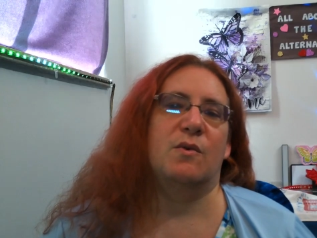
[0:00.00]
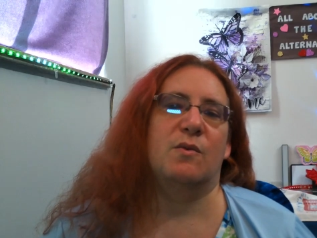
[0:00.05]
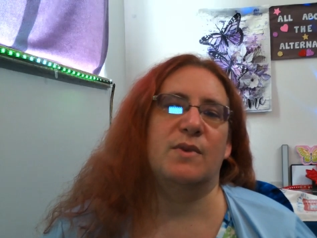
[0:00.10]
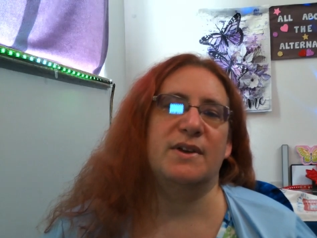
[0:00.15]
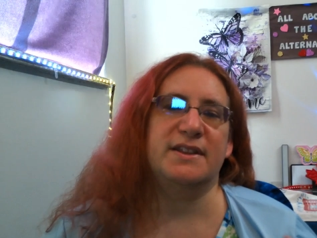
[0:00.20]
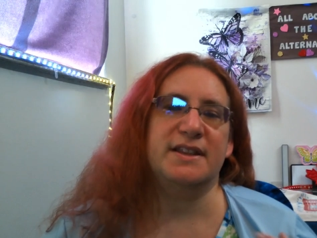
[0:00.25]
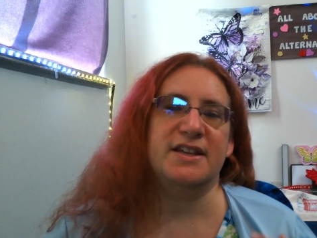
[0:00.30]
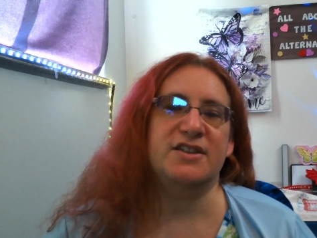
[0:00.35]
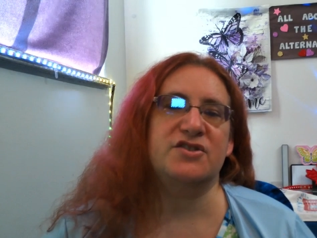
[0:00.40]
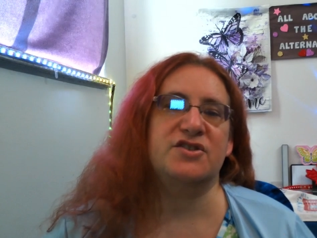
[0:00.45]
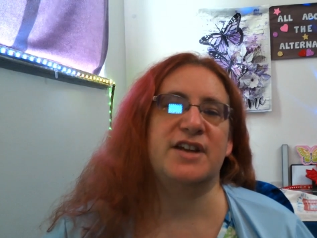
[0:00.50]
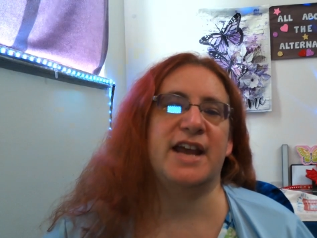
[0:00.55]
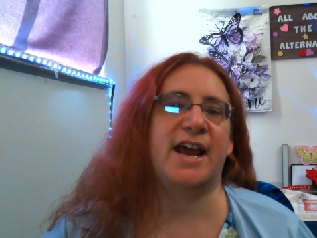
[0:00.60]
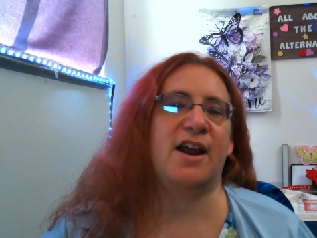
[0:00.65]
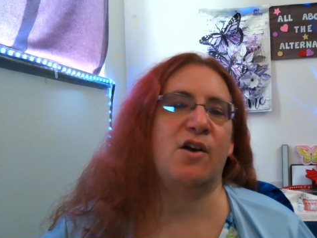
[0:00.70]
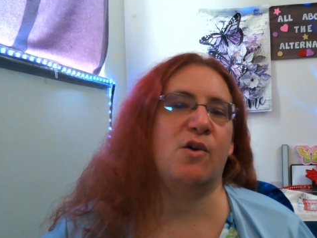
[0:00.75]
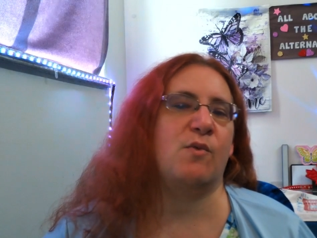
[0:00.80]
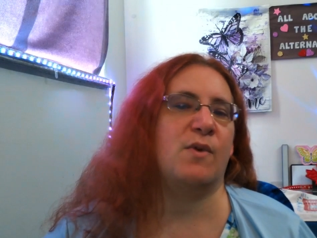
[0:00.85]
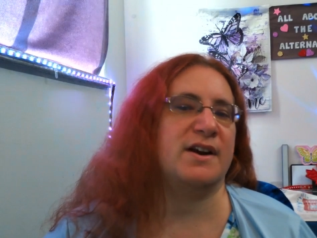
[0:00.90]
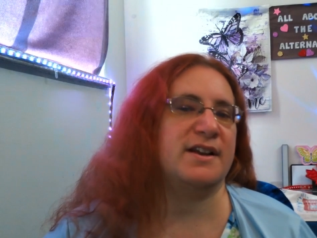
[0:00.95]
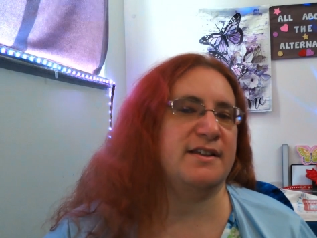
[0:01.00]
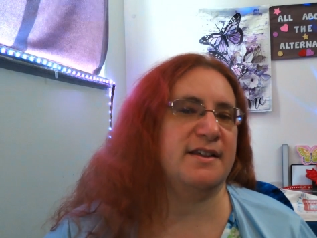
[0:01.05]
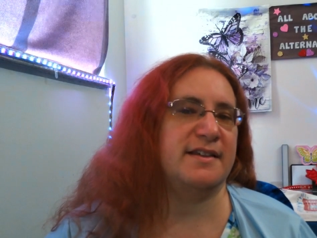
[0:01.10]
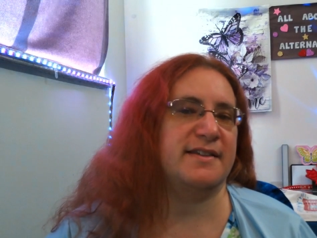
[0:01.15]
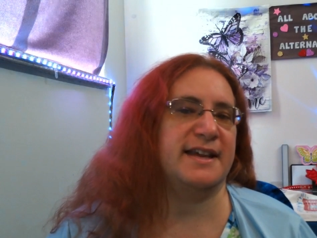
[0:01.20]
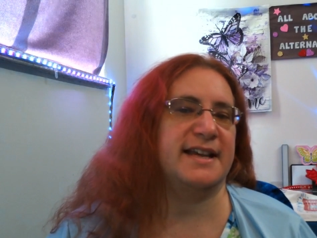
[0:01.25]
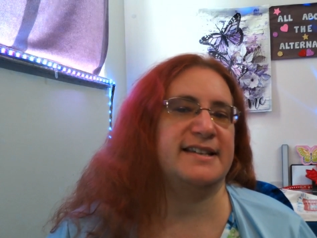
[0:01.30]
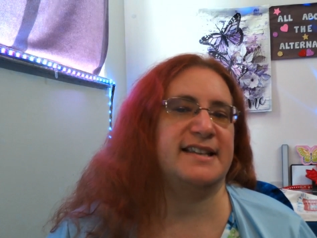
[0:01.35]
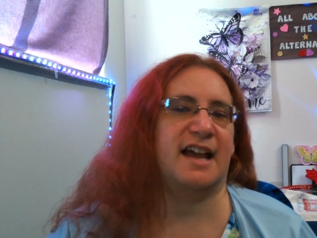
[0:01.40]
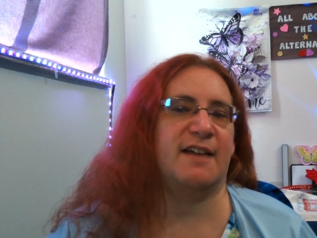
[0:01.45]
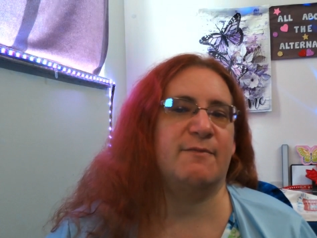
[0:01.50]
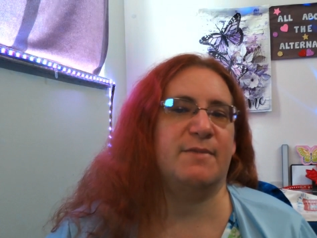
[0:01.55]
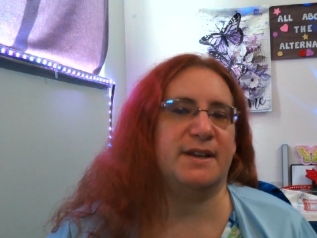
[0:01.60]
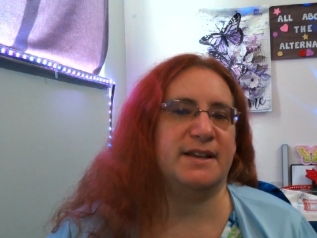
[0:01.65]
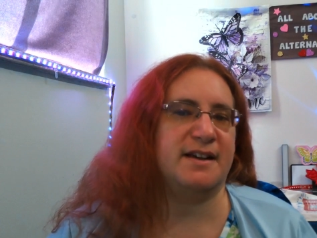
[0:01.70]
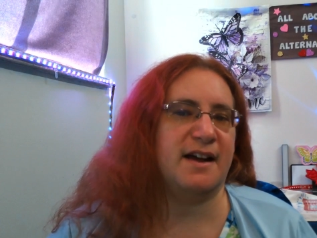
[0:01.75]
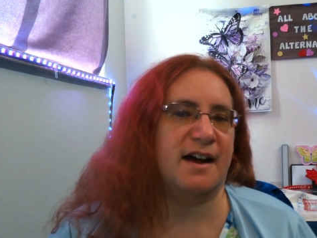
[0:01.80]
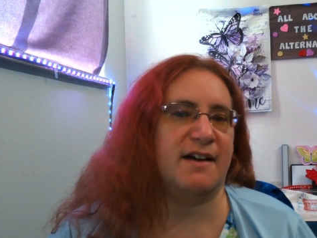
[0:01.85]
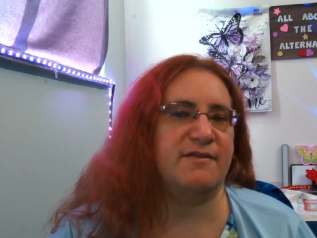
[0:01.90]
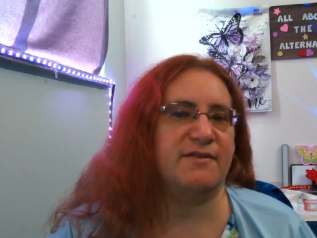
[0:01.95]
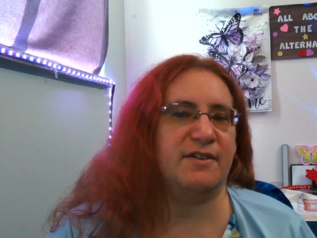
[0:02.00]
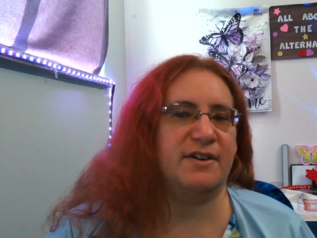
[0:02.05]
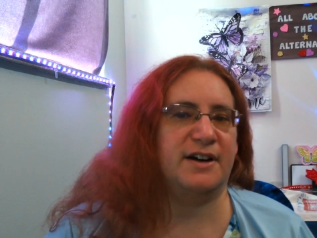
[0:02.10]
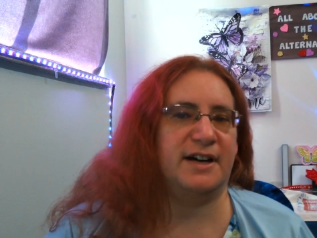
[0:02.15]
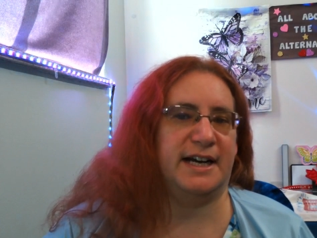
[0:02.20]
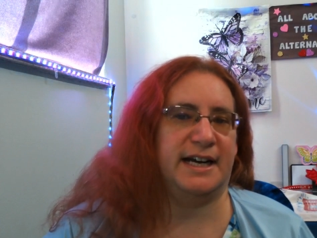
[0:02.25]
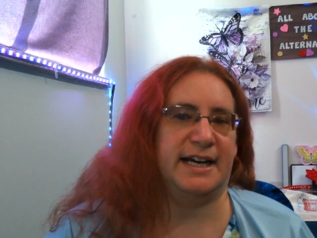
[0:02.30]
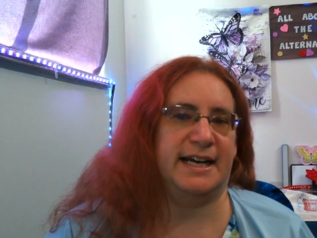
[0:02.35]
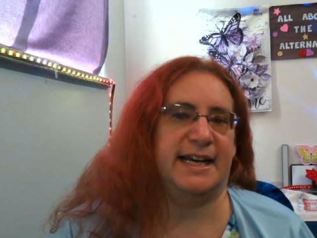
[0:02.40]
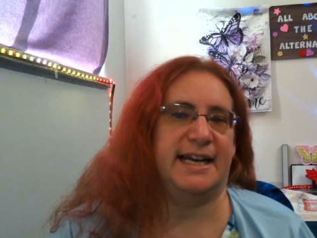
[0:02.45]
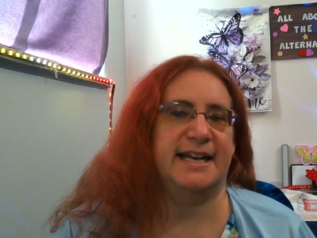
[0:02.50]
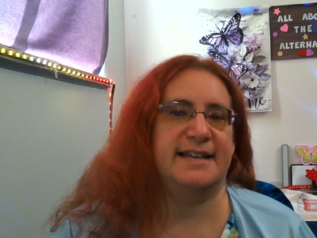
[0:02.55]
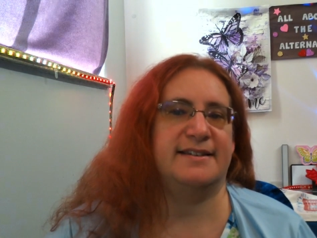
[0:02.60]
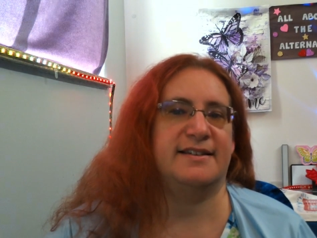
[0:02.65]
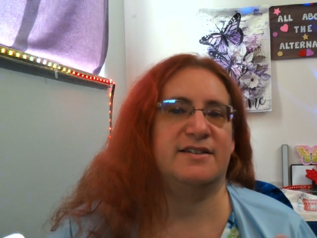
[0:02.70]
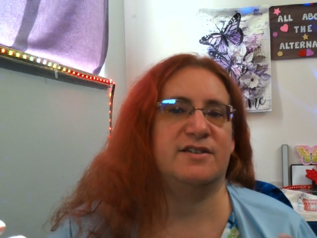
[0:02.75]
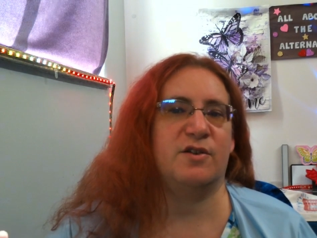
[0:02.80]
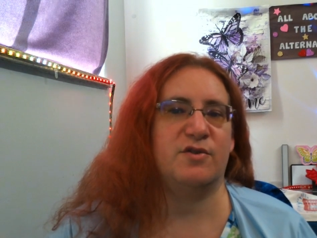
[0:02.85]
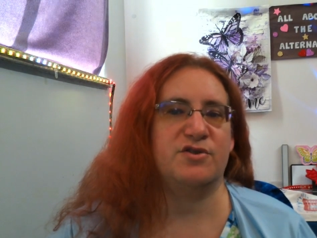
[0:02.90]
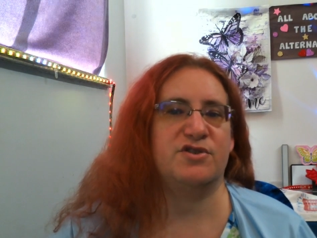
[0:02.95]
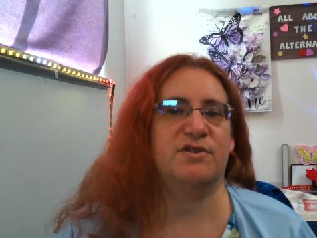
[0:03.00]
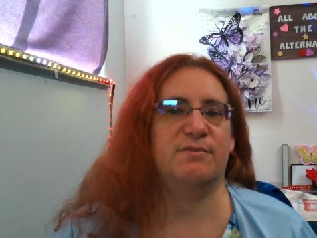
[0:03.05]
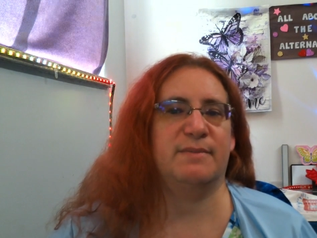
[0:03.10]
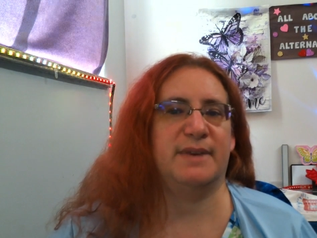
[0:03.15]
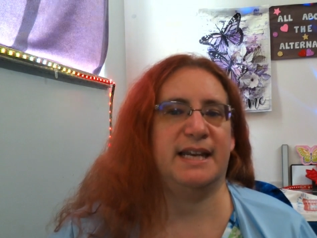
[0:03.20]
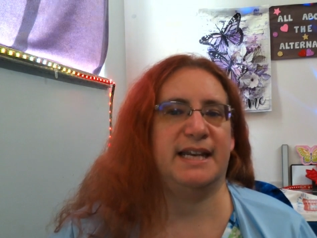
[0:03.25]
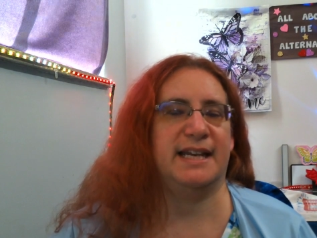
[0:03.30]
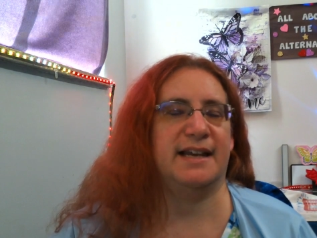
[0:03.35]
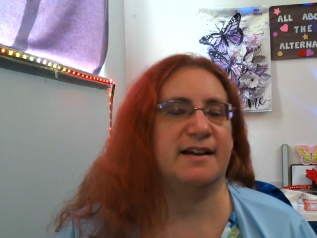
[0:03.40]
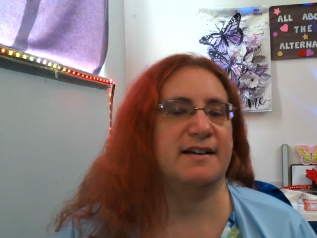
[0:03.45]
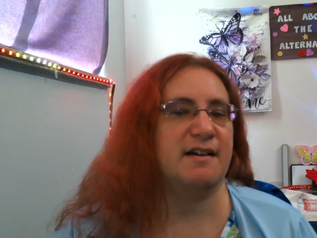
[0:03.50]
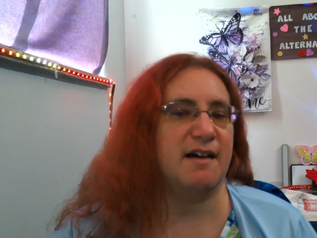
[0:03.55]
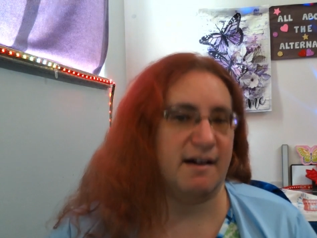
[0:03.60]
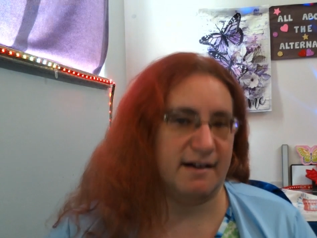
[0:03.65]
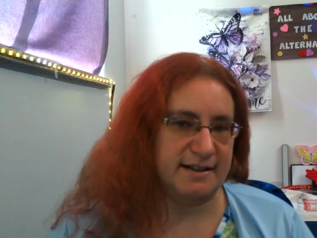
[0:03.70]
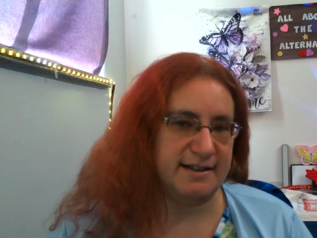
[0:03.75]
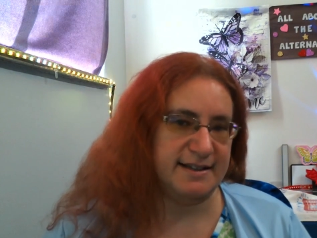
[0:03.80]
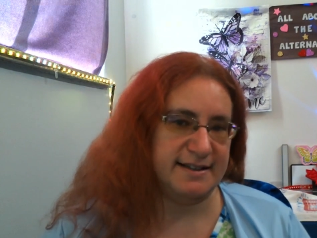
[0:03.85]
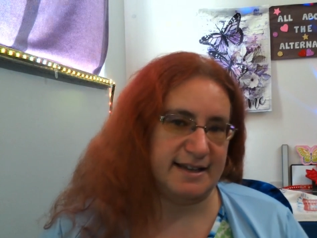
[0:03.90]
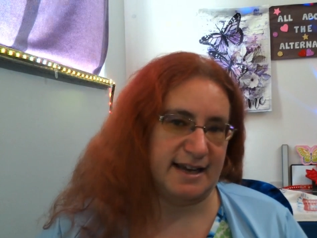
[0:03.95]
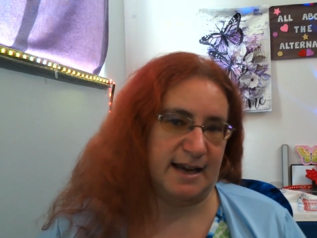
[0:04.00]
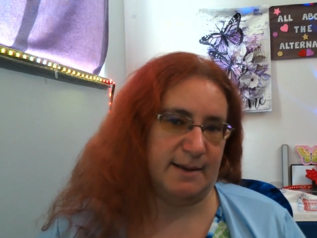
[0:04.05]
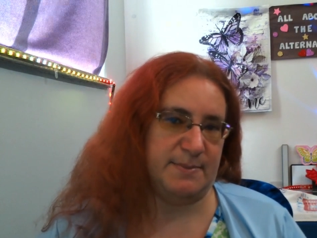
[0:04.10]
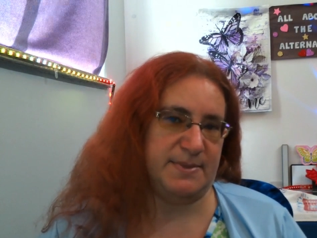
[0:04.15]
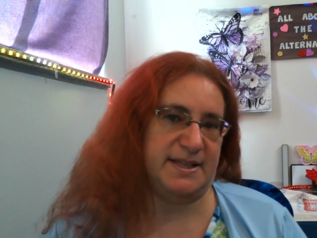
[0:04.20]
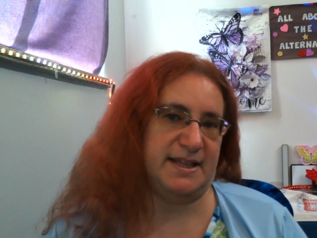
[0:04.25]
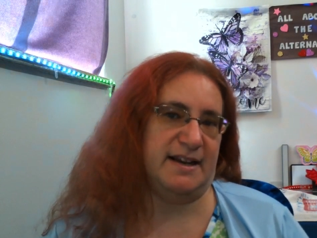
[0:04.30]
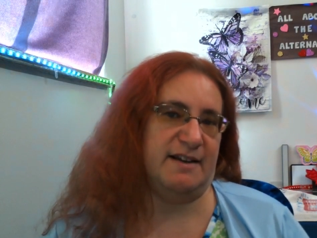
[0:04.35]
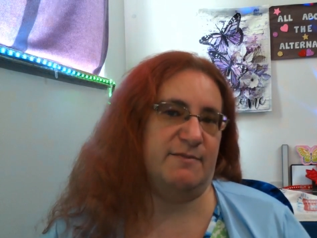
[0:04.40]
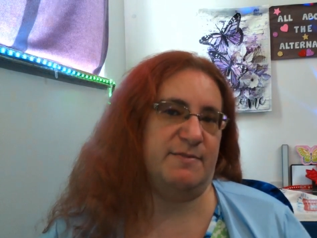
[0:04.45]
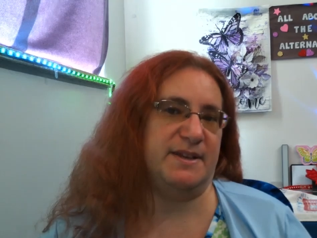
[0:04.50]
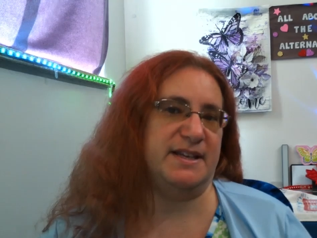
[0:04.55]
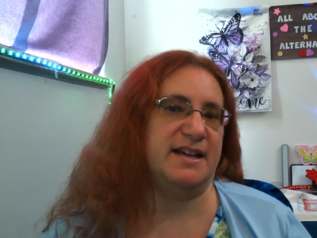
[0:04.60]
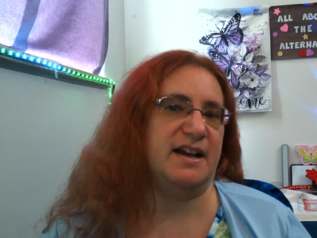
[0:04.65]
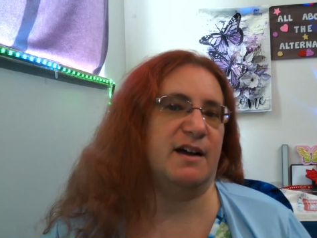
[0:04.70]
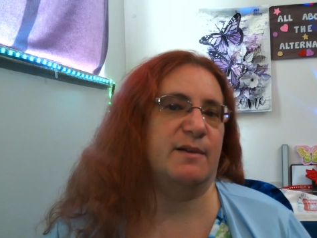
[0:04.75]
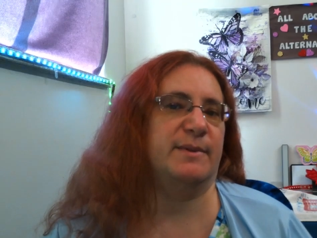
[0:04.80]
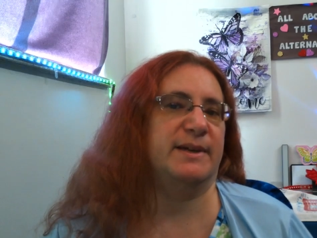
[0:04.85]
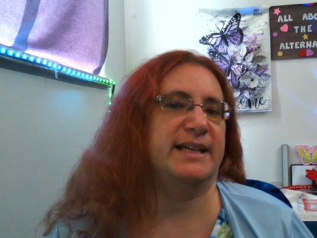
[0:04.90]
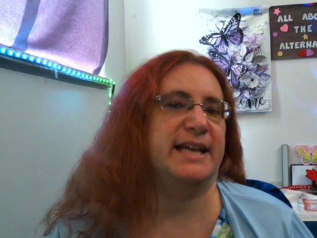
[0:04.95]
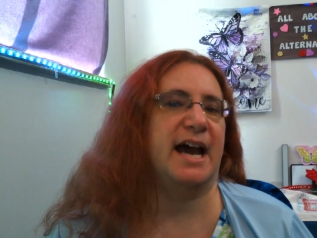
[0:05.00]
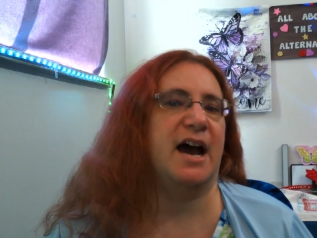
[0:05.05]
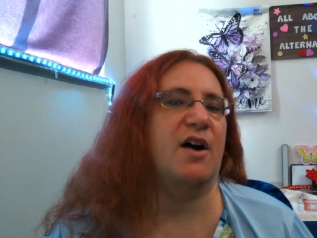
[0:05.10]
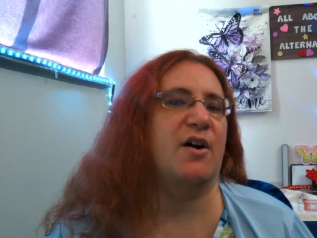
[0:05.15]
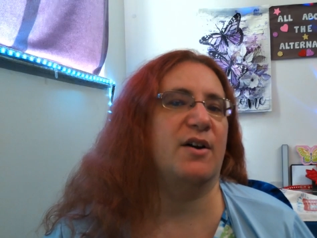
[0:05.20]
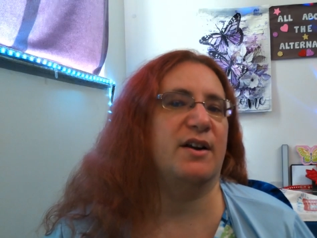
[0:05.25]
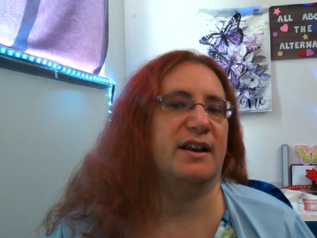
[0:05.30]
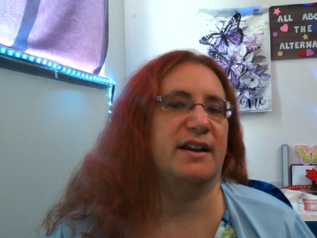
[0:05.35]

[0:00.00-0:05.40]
With this channel, one of the things I've been covering is the social media concepts that have been coming out,